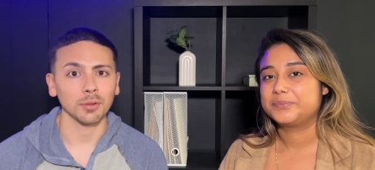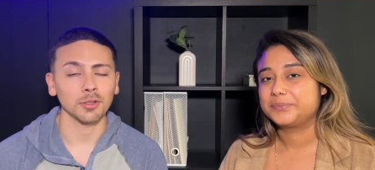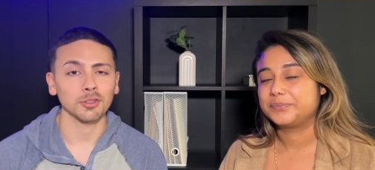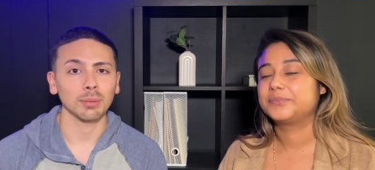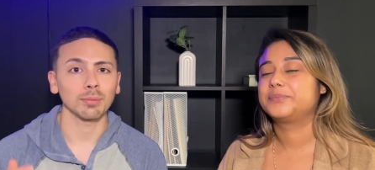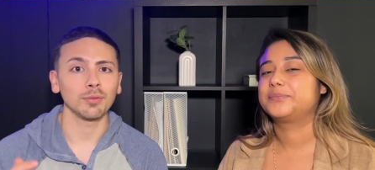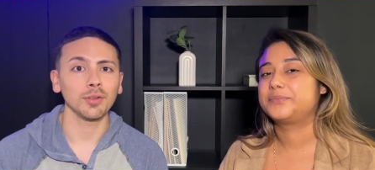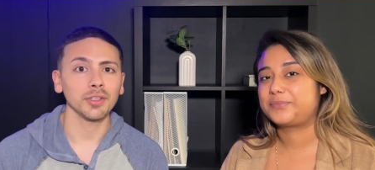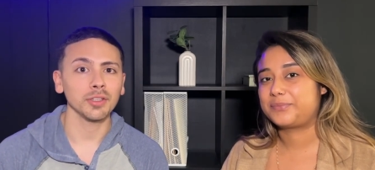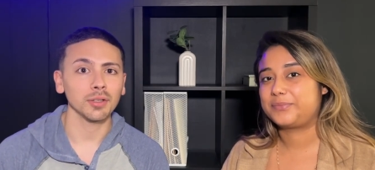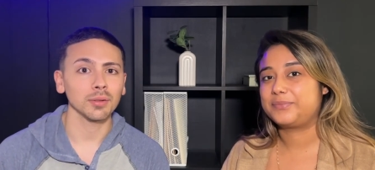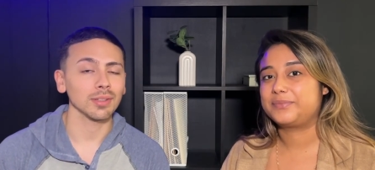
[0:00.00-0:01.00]
Speaker 1: we're gonna drop a
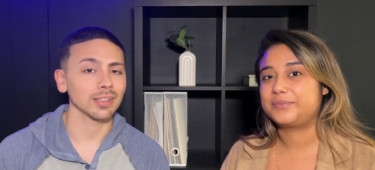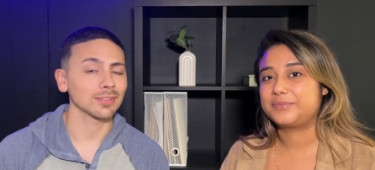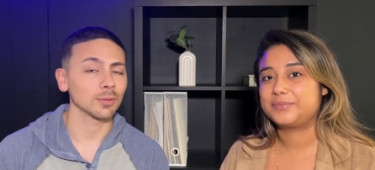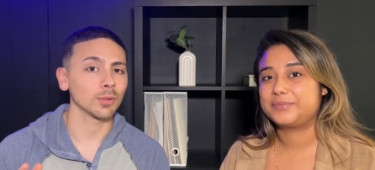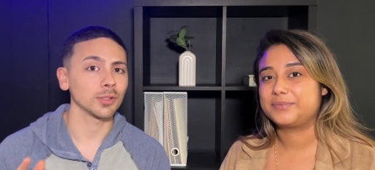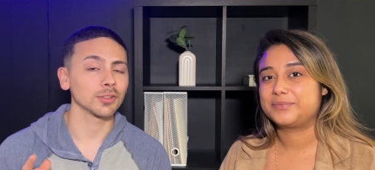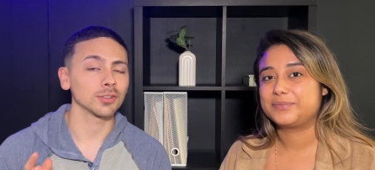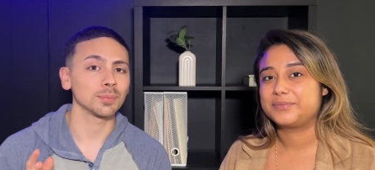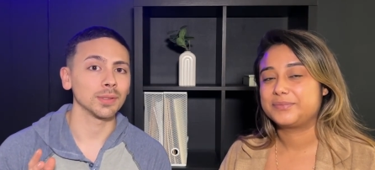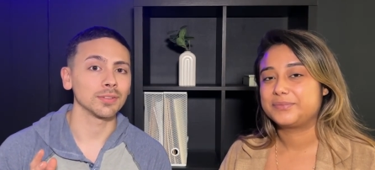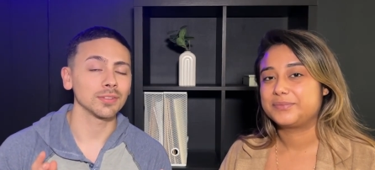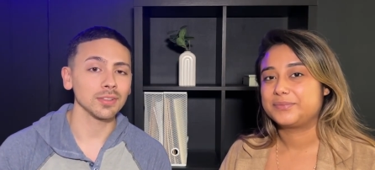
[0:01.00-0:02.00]
video like the one you
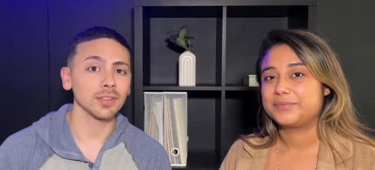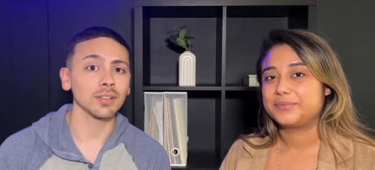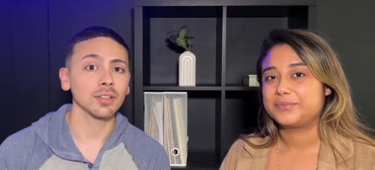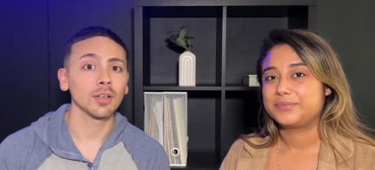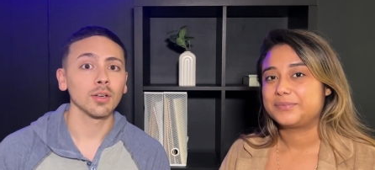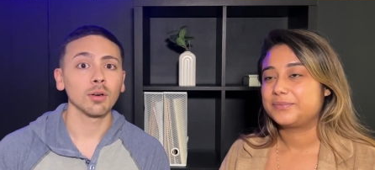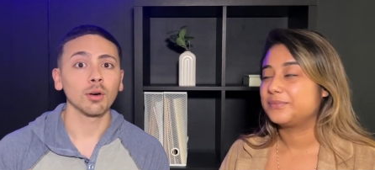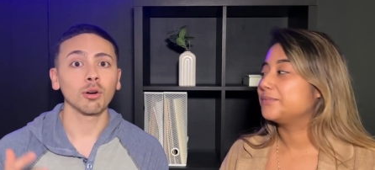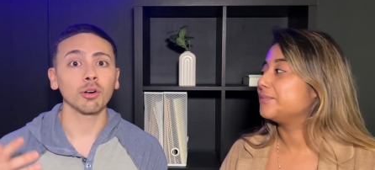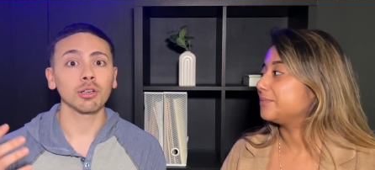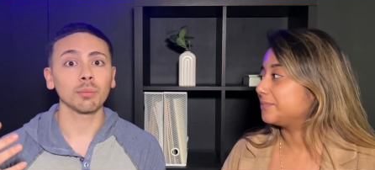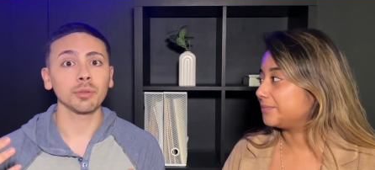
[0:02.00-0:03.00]
just been seeing,
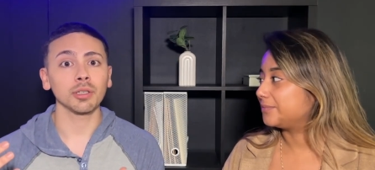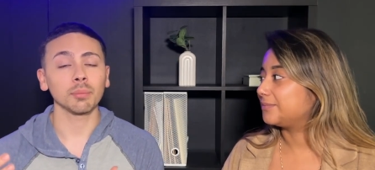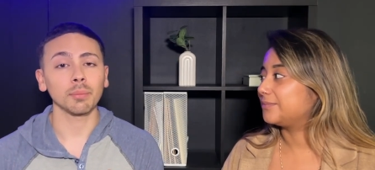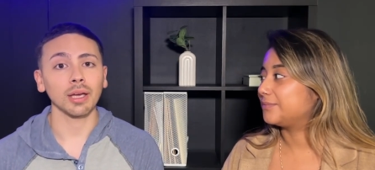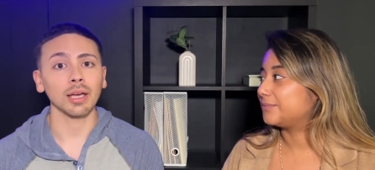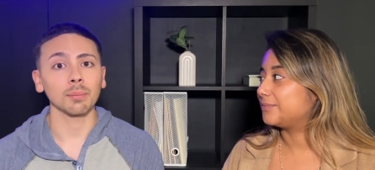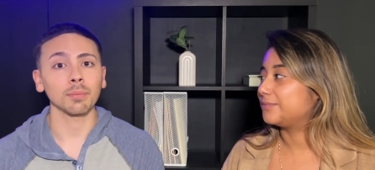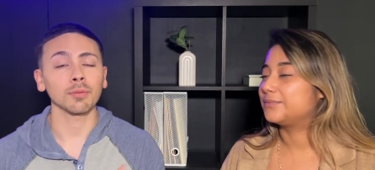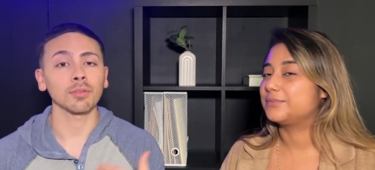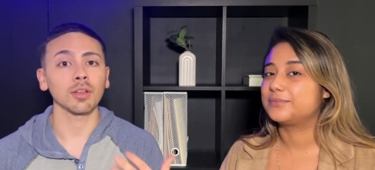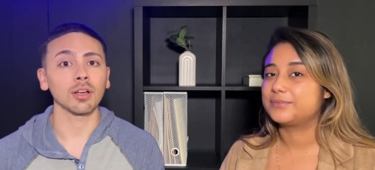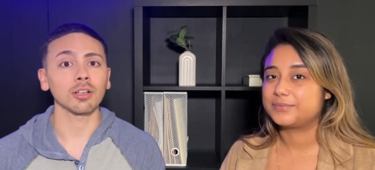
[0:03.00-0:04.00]
or it could be a map
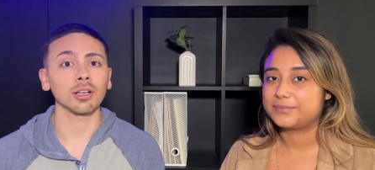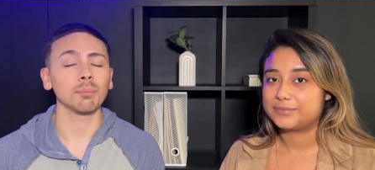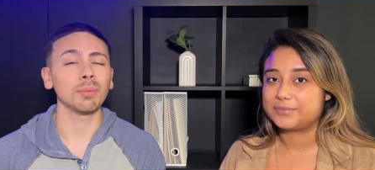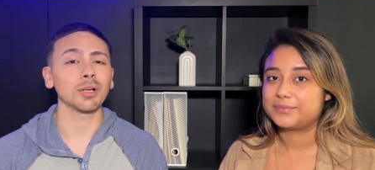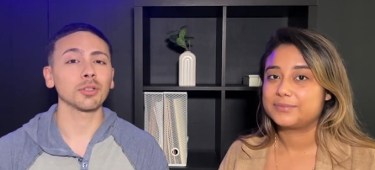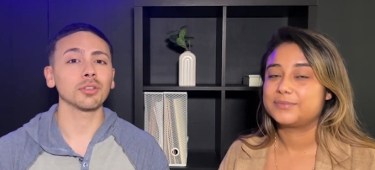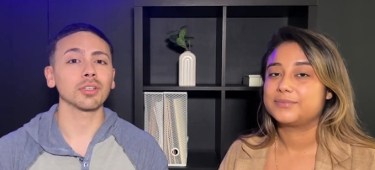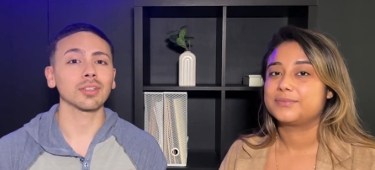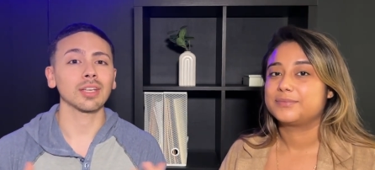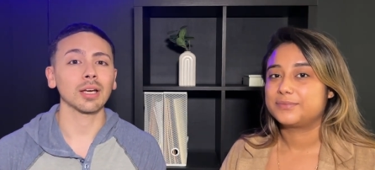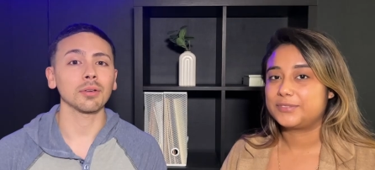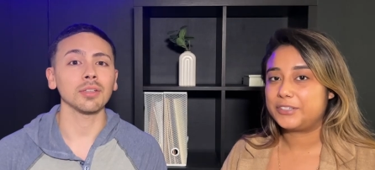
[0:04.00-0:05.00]
vlog about Union
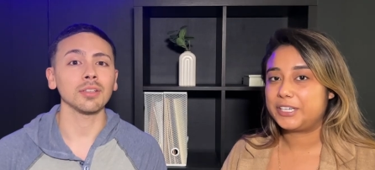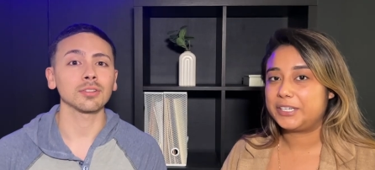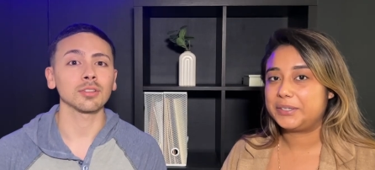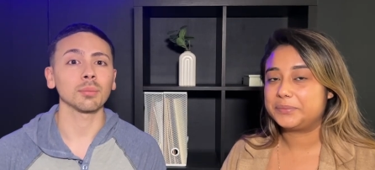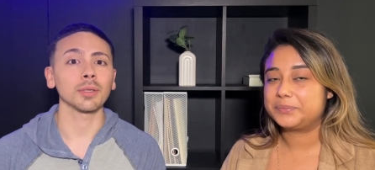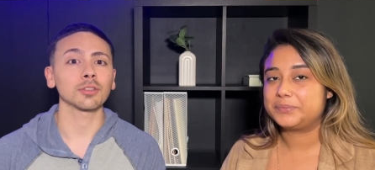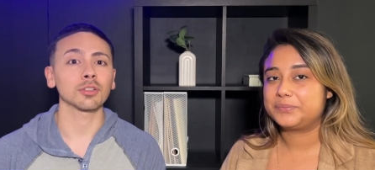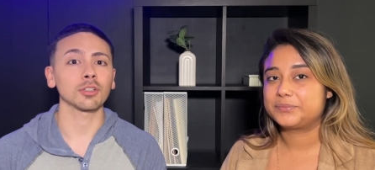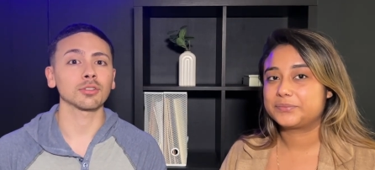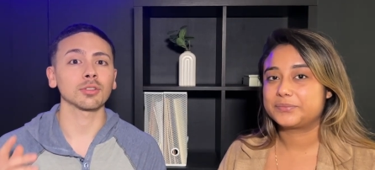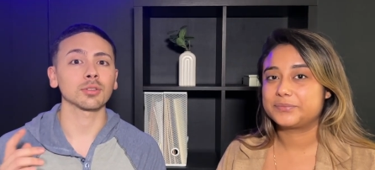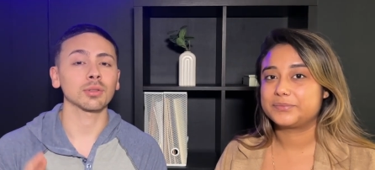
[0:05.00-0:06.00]
County. Right. So make
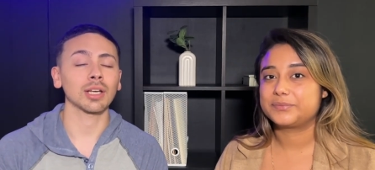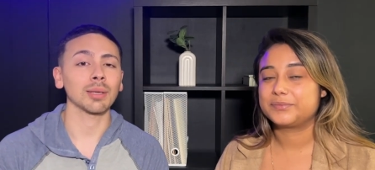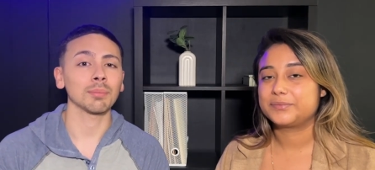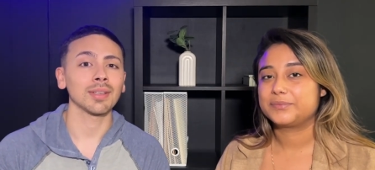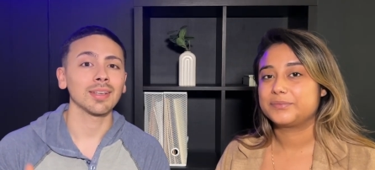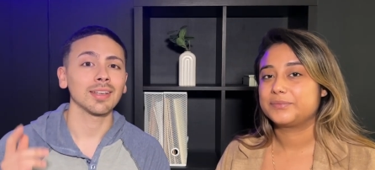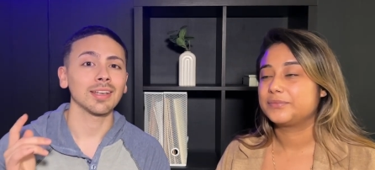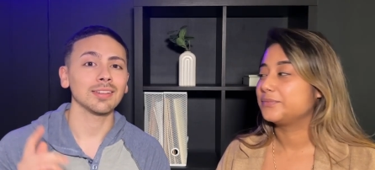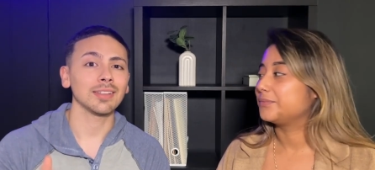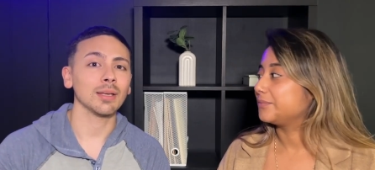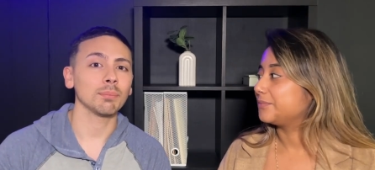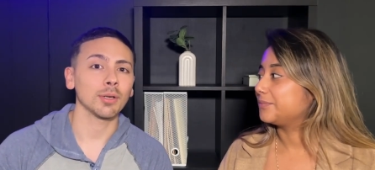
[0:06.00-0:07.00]
sure you subscribe,
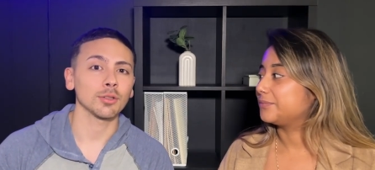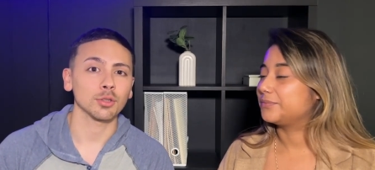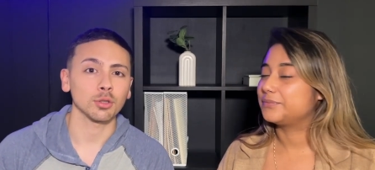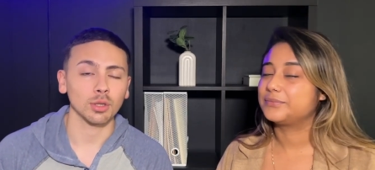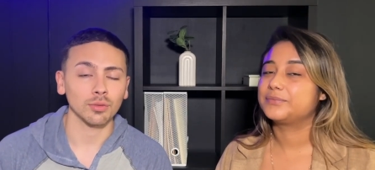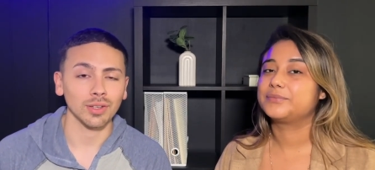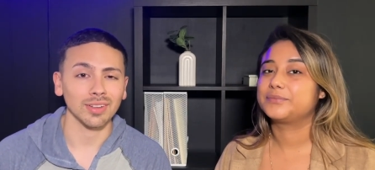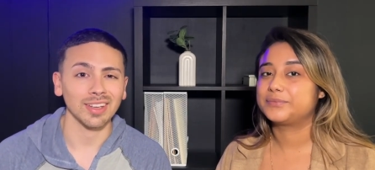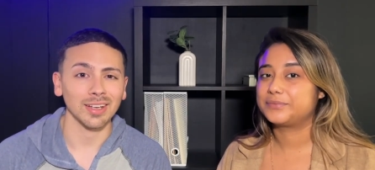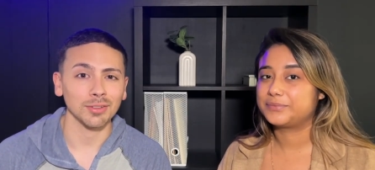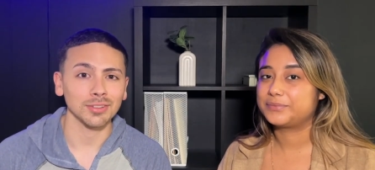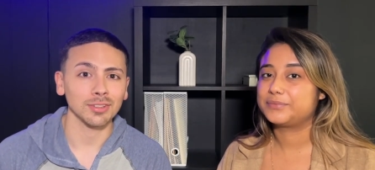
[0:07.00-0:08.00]
hit that bell so you're notified
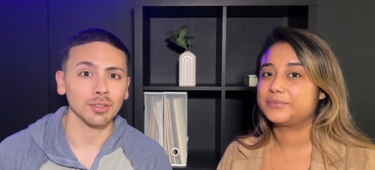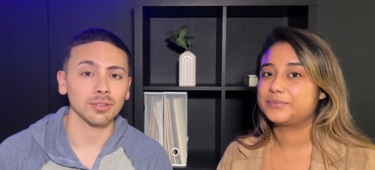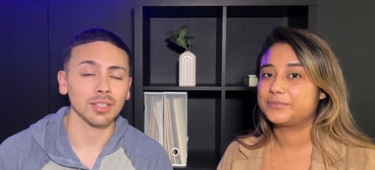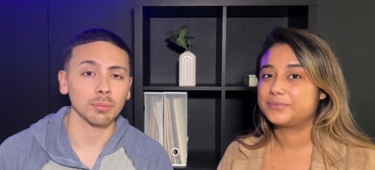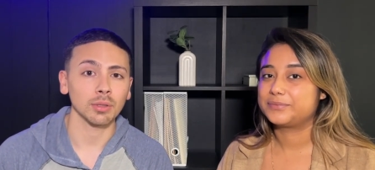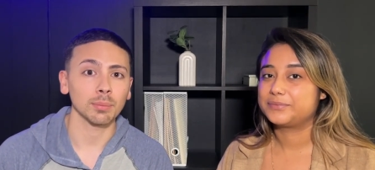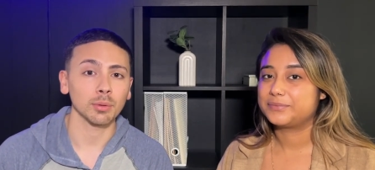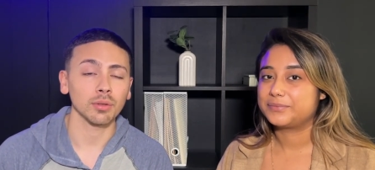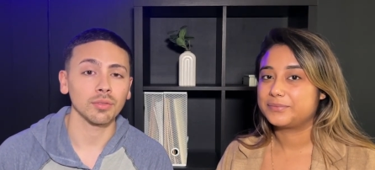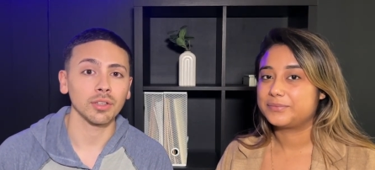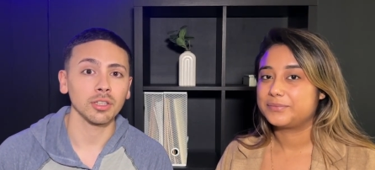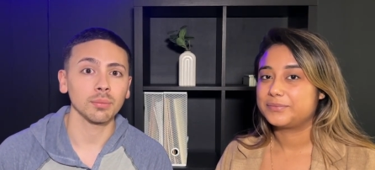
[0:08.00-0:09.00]
every single time we
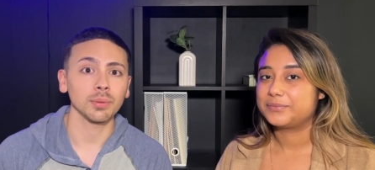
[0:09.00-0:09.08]
upload a video.